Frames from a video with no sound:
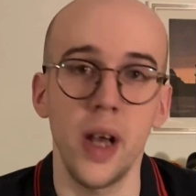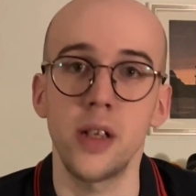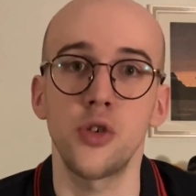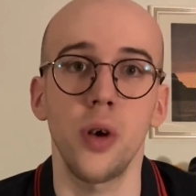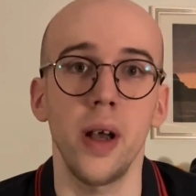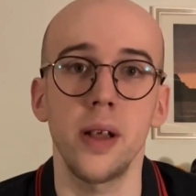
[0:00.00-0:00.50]
I
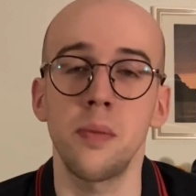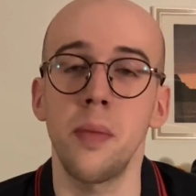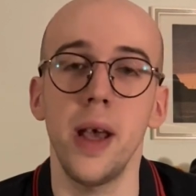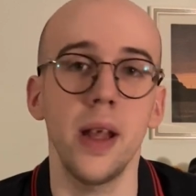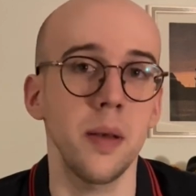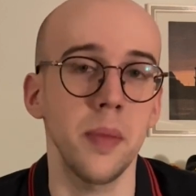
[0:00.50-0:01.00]
tried
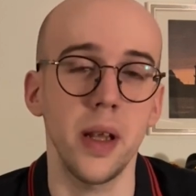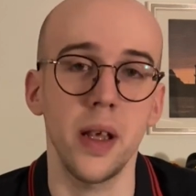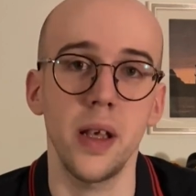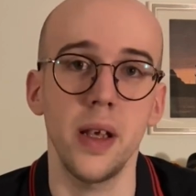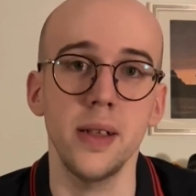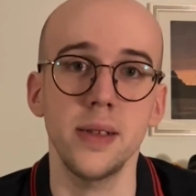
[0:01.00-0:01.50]
many
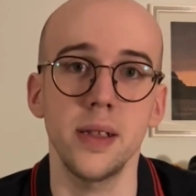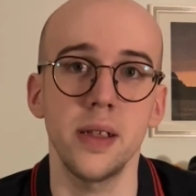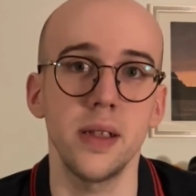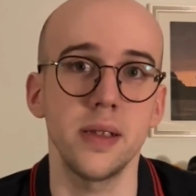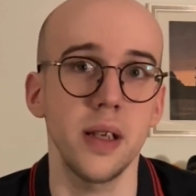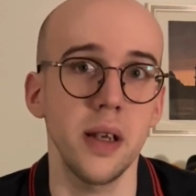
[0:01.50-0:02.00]
kits in
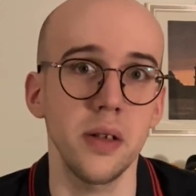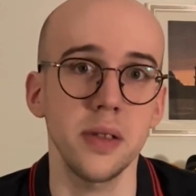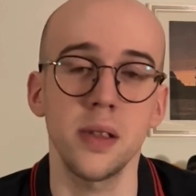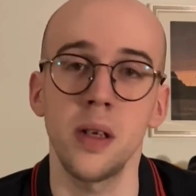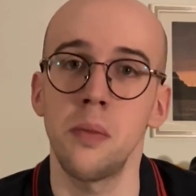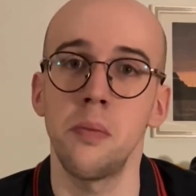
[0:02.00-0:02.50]
these years,